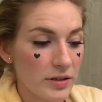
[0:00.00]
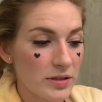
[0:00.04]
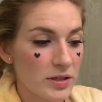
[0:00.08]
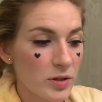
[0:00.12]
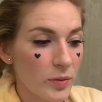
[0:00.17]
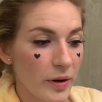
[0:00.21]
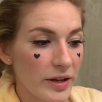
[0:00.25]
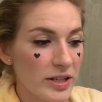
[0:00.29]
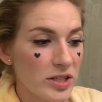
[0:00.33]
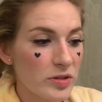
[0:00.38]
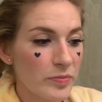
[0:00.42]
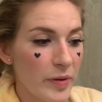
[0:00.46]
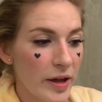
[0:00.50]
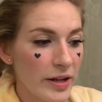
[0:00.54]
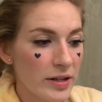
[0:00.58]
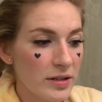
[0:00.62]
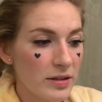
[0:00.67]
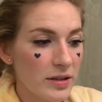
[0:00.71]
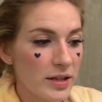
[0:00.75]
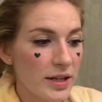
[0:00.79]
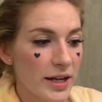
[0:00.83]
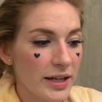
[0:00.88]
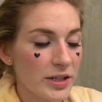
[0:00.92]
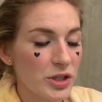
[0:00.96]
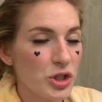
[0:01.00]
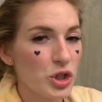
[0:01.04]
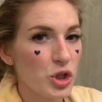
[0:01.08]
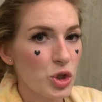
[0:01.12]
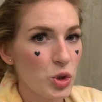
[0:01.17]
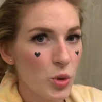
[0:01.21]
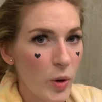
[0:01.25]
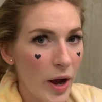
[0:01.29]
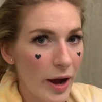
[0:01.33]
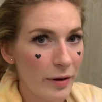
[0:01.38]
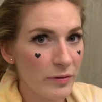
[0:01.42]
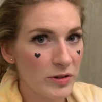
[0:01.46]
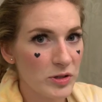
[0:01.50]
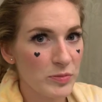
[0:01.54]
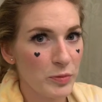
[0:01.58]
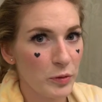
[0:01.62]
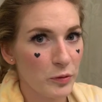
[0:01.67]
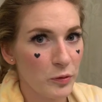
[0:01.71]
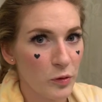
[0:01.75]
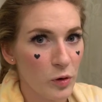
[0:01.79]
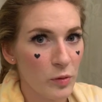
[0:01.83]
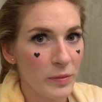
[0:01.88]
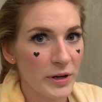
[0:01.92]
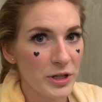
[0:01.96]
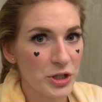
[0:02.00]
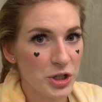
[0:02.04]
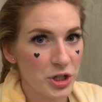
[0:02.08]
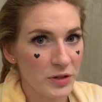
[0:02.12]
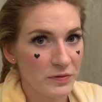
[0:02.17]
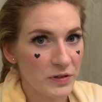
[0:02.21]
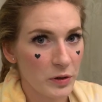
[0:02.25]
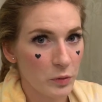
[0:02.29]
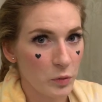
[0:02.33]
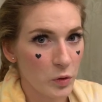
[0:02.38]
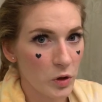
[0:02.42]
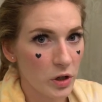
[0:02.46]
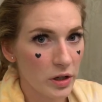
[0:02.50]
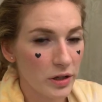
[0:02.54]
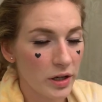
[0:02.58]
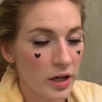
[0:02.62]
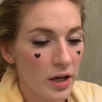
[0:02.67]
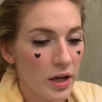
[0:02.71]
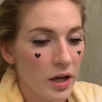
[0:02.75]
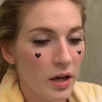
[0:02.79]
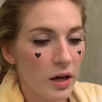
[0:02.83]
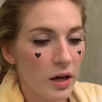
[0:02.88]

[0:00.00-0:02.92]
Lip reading: So I spent the next 2 hours before my shift at work